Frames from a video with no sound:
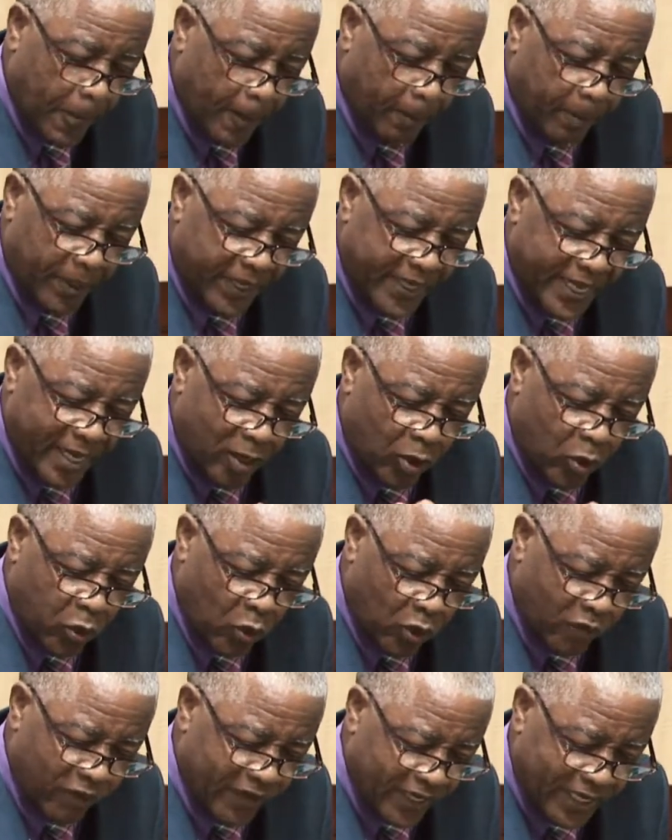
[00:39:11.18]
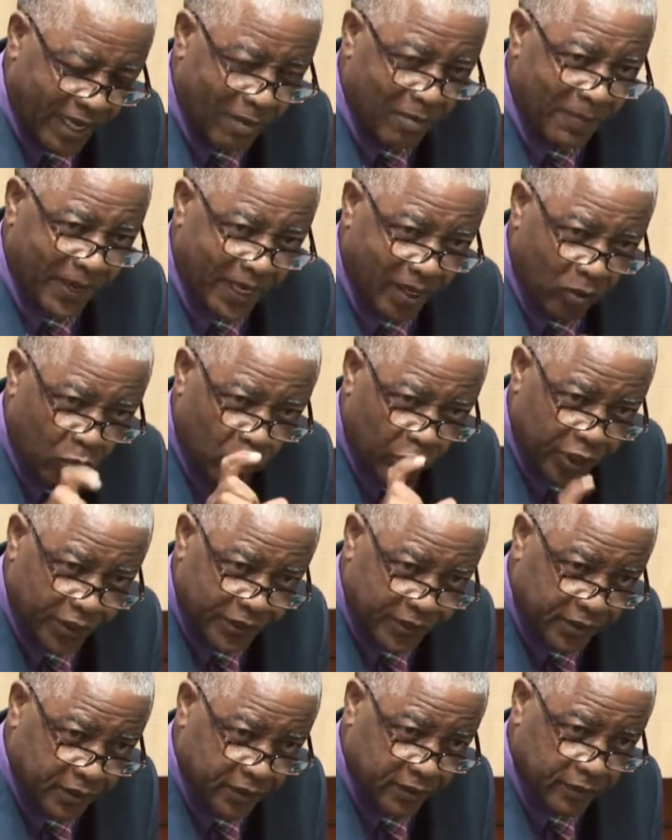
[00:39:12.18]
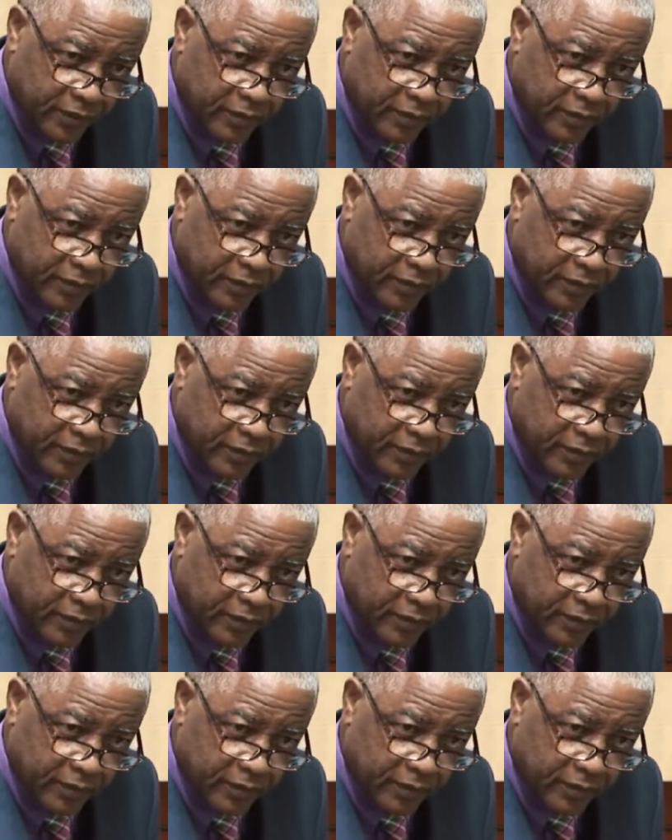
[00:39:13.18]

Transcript: But then COVID come and make it worse.